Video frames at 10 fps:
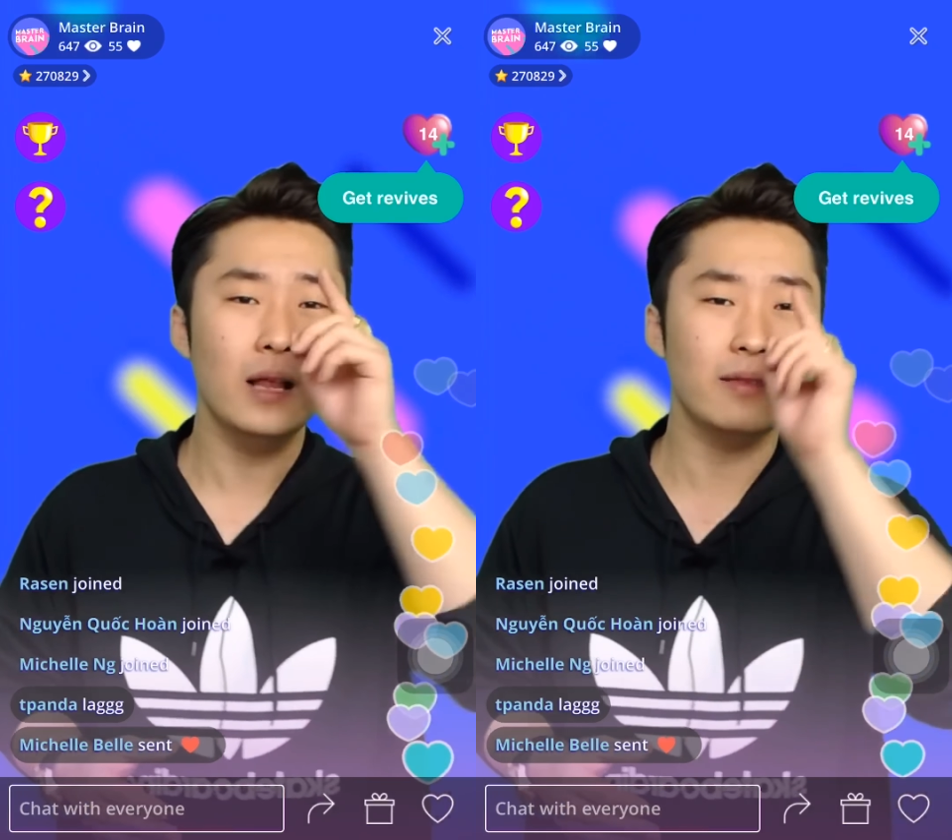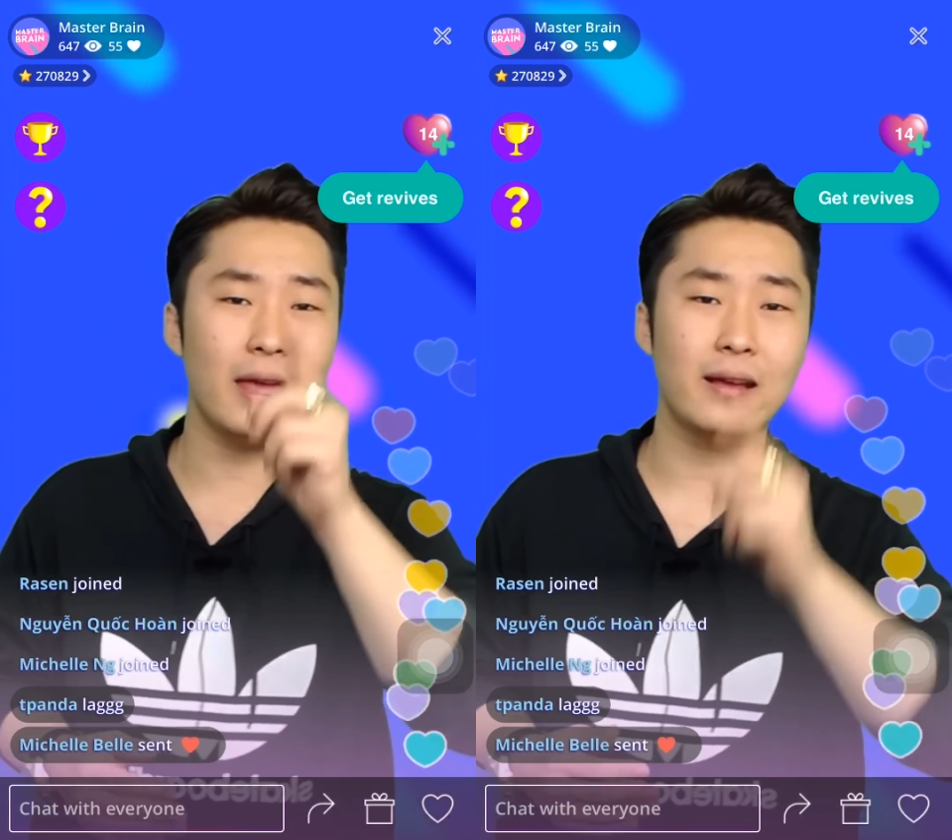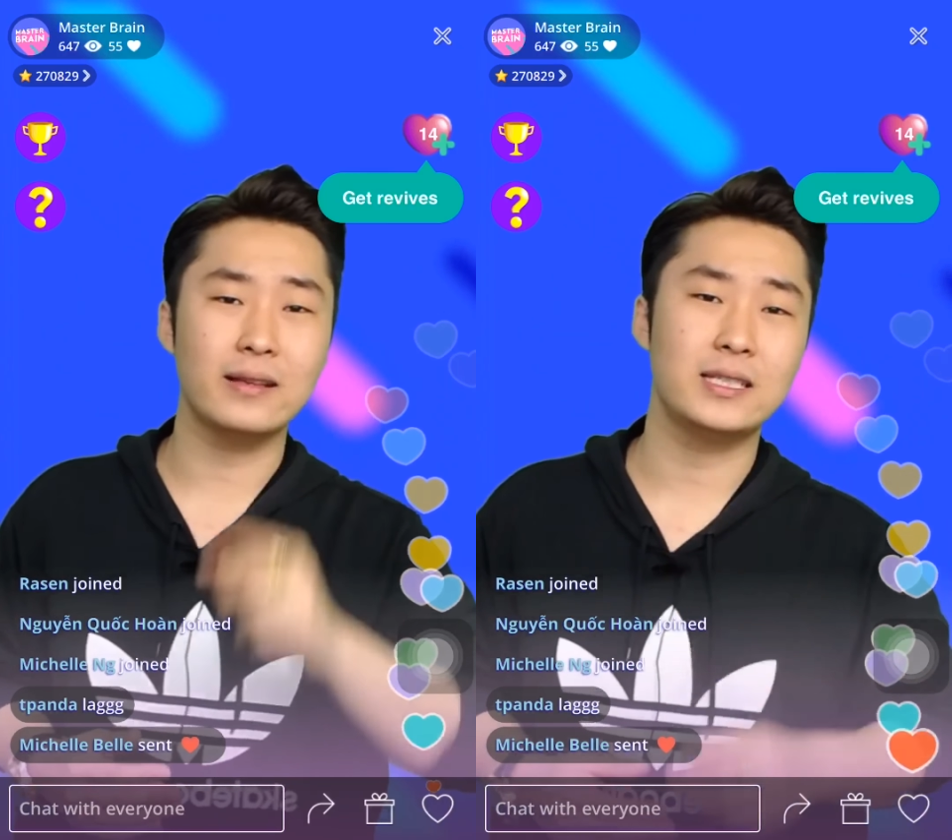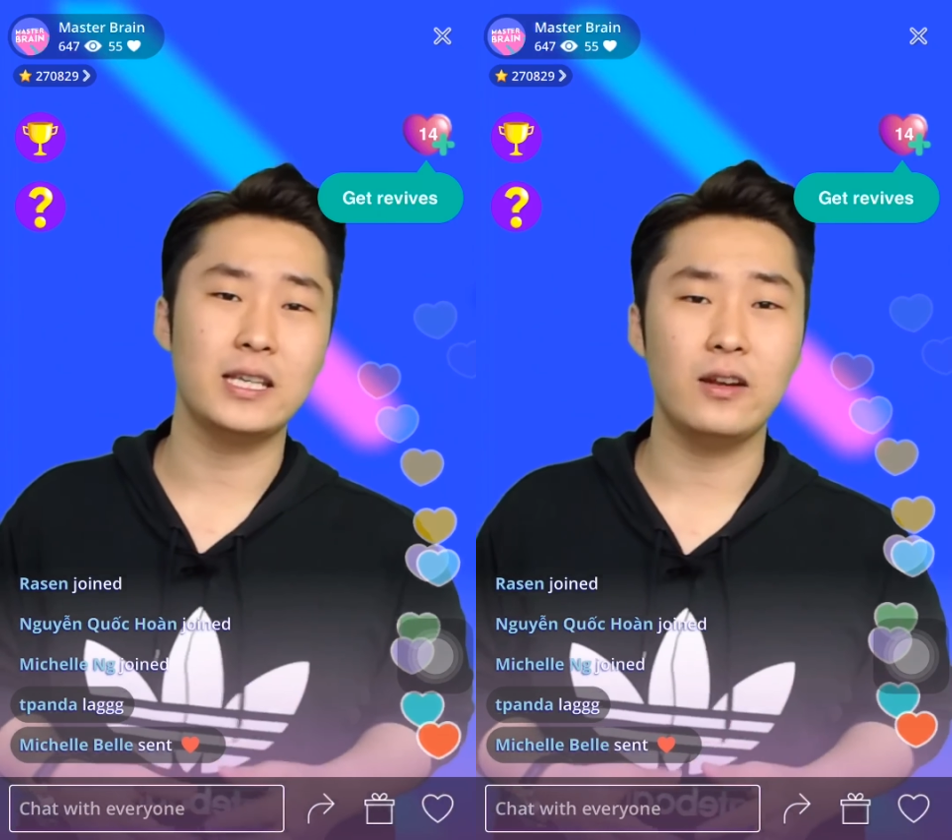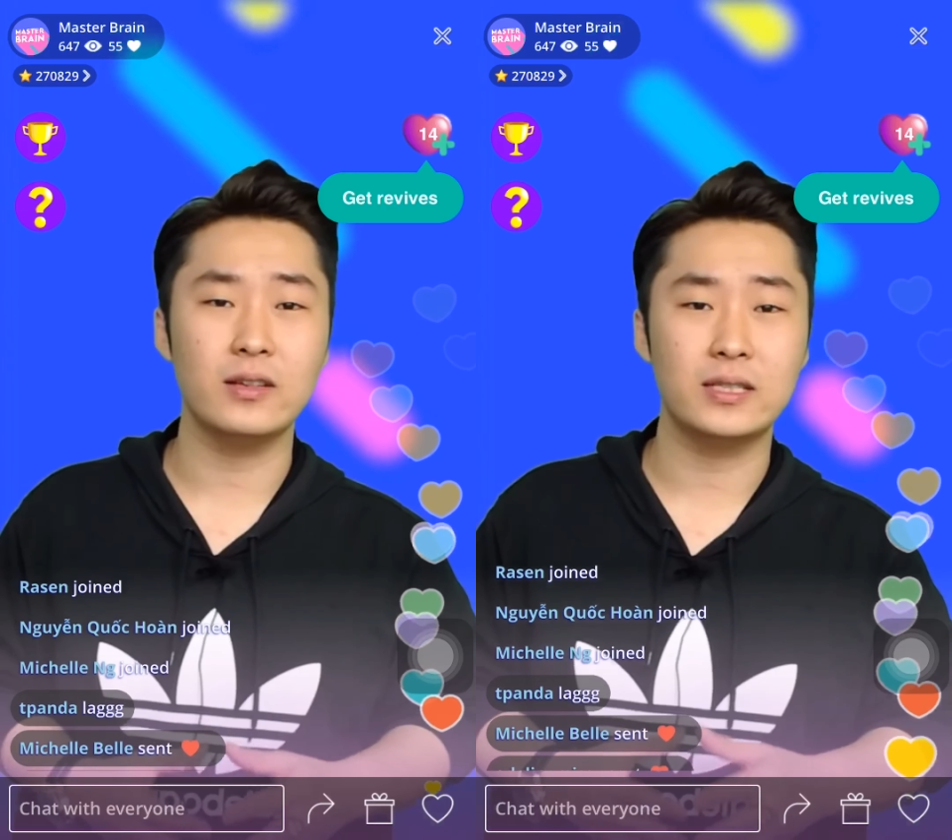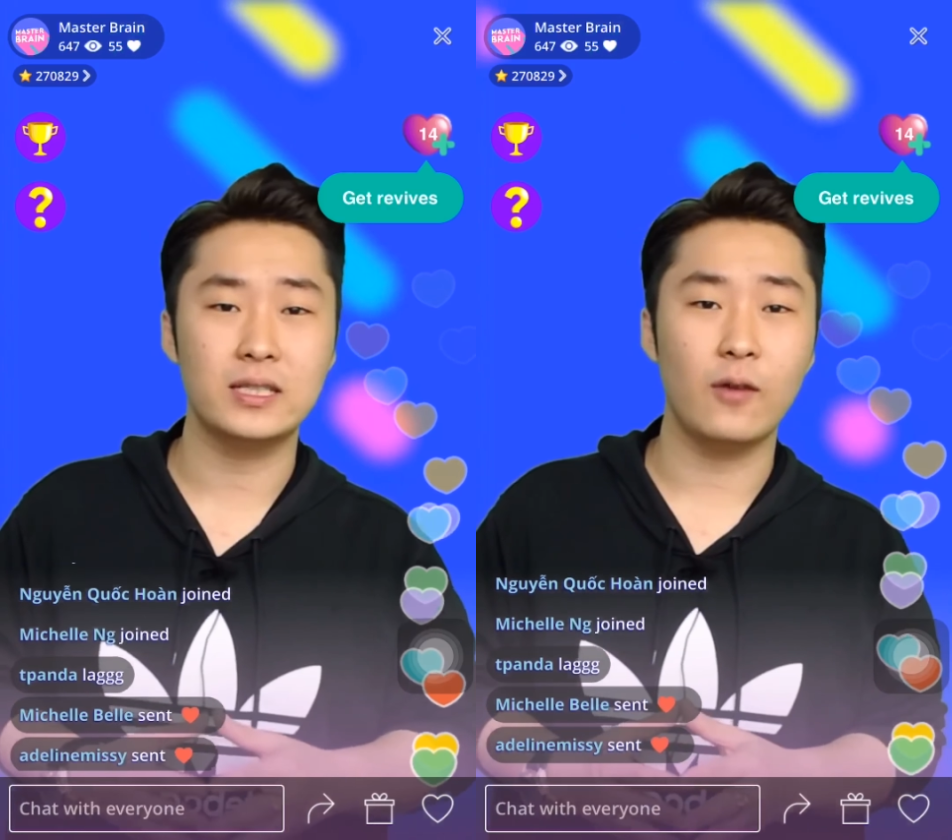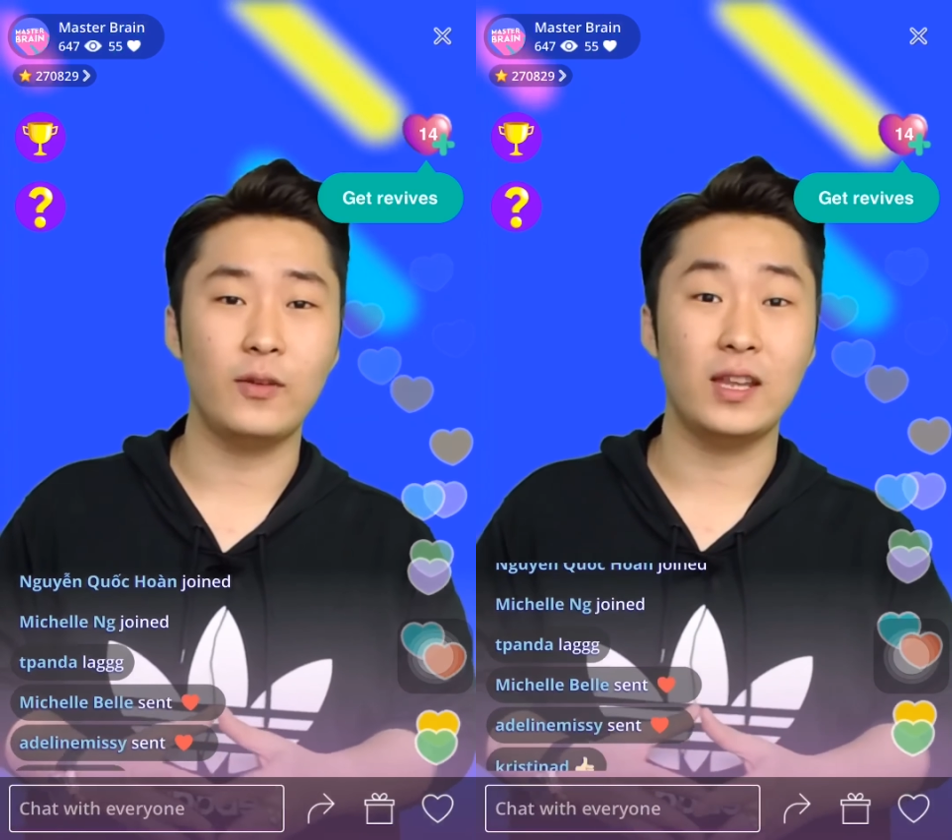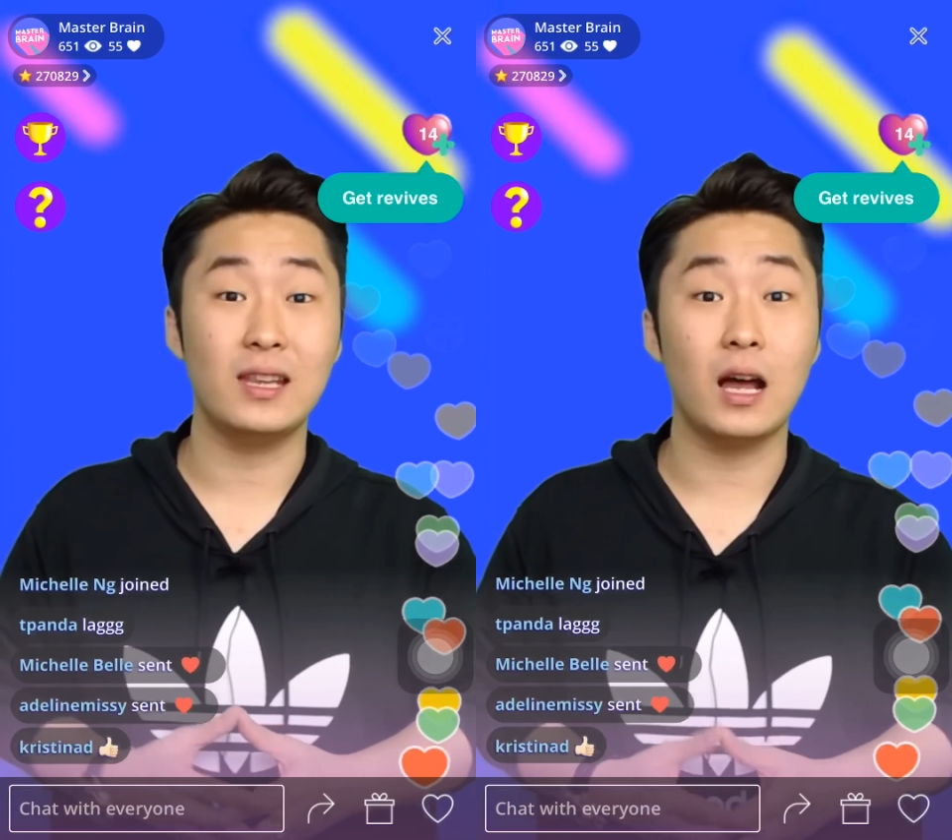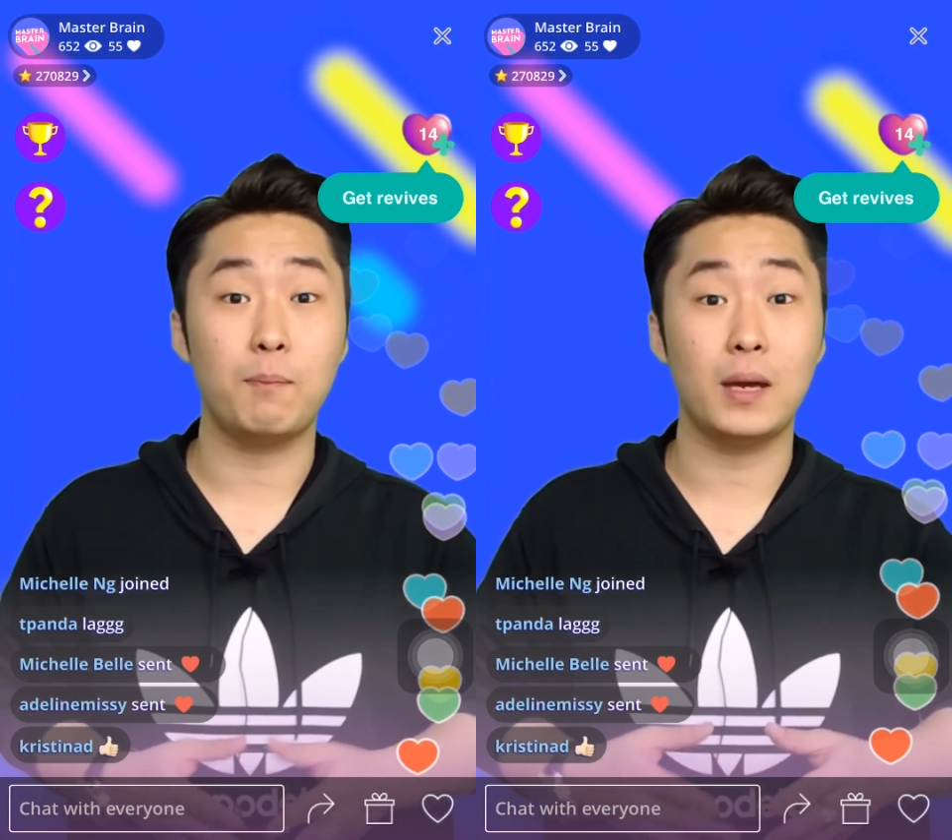then consider yourself in luck,